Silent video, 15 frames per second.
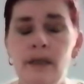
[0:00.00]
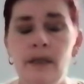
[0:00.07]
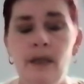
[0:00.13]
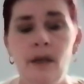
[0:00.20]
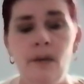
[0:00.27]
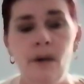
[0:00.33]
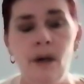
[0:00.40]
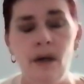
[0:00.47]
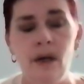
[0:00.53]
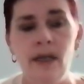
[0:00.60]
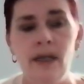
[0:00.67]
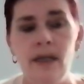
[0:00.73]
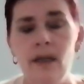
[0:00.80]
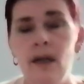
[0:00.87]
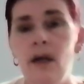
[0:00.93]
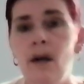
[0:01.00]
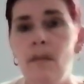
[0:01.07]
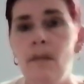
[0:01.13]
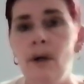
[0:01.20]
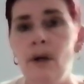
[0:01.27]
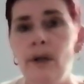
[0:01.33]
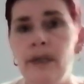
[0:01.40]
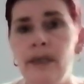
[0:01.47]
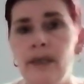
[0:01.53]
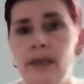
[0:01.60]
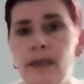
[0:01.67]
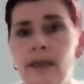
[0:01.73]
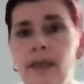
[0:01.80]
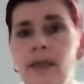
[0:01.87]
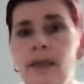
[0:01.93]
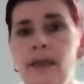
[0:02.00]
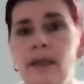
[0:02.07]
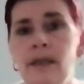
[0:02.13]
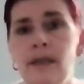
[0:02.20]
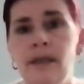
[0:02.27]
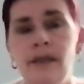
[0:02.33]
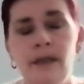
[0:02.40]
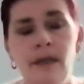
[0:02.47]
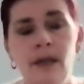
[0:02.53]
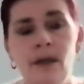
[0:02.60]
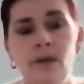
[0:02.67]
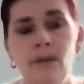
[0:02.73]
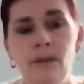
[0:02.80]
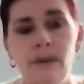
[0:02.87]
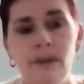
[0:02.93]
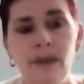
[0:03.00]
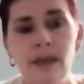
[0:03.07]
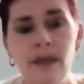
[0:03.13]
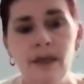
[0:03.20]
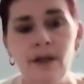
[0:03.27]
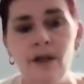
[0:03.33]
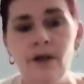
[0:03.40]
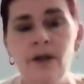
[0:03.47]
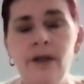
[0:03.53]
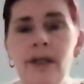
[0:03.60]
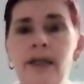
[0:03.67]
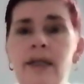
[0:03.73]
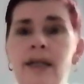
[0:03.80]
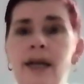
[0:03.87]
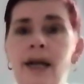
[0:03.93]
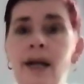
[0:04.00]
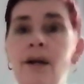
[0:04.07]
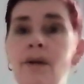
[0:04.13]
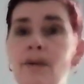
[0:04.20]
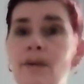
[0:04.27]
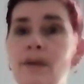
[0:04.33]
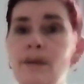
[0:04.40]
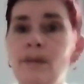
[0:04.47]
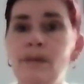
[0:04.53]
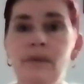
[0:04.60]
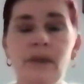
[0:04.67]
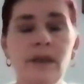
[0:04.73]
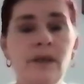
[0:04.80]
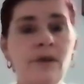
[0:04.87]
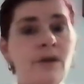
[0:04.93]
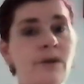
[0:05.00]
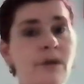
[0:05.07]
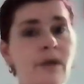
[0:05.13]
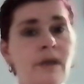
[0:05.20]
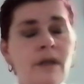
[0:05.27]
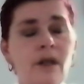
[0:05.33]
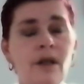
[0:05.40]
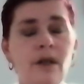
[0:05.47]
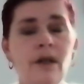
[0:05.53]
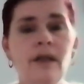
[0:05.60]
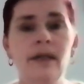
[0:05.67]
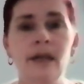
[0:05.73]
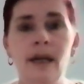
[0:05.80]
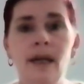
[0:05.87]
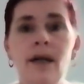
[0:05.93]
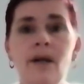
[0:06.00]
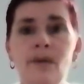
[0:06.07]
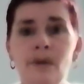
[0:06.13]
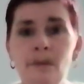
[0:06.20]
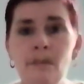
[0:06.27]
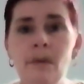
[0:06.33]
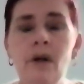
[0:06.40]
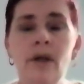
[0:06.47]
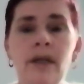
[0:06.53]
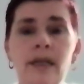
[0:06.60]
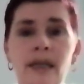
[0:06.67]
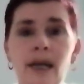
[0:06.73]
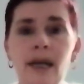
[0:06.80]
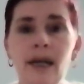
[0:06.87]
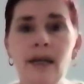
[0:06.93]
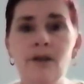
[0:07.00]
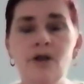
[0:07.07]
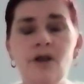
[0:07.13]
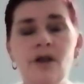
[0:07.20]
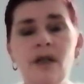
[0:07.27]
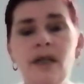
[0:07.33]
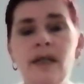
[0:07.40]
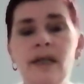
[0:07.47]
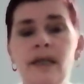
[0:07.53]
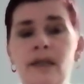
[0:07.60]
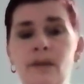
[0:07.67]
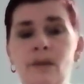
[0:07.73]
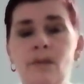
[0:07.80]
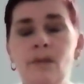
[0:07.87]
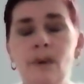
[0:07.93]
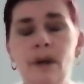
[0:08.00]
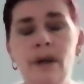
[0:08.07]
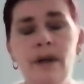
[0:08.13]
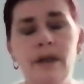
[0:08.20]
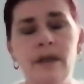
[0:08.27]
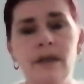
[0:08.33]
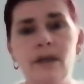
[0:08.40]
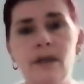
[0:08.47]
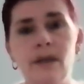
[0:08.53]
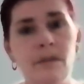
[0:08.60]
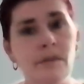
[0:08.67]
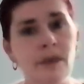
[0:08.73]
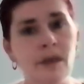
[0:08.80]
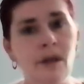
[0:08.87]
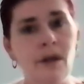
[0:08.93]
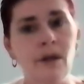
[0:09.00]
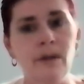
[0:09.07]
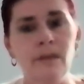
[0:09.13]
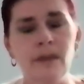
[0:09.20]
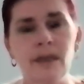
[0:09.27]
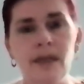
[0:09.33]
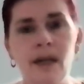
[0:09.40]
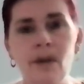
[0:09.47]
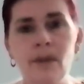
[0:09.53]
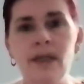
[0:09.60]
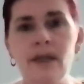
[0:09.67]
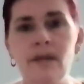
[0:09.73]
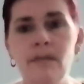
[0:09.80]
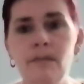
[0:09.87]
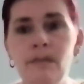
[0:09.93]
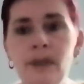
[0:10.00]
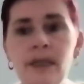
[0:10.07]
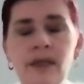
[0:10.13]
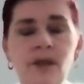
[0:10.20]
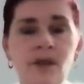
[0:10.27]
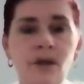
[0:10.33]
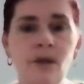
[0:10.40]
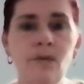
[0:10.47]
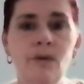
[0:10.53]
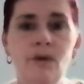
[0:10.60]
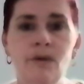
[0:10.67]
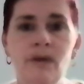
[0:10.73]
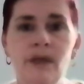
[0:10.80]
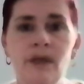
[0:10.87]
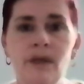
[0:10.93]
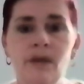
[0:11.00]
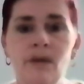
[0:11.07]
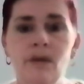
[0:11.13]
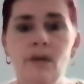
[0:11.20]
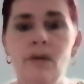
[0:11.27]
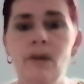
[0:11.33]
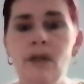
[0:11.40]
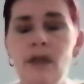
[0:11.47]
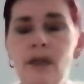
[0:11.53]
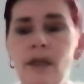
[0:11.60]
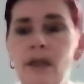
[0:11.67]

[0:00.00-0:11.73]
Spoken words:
our inner, our mind, and learning how, and you can learn how the mind actually works sometimes, how it can be so critical,